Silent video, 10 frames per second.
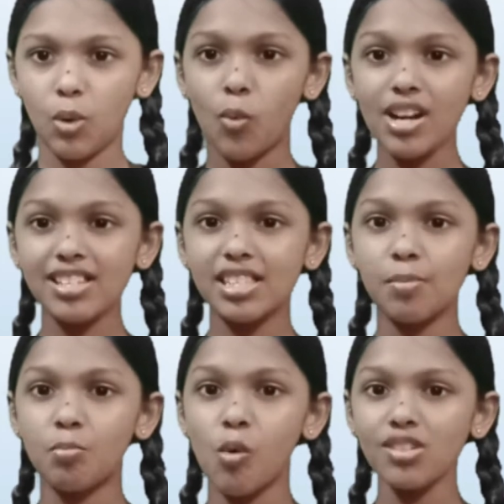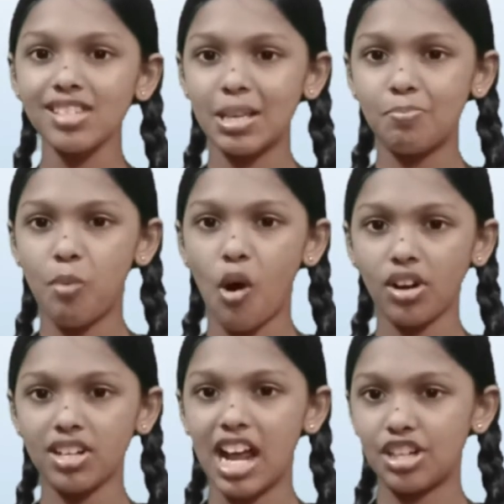what's the most
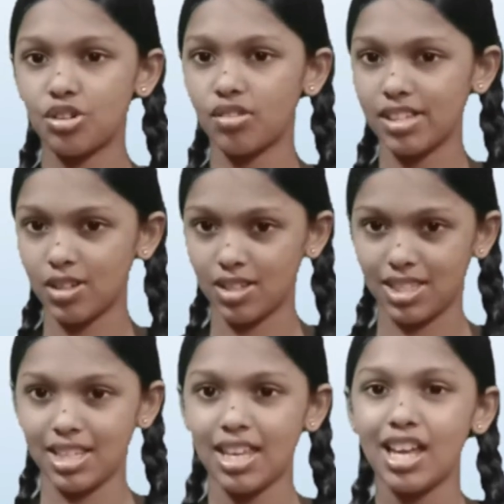important natural resource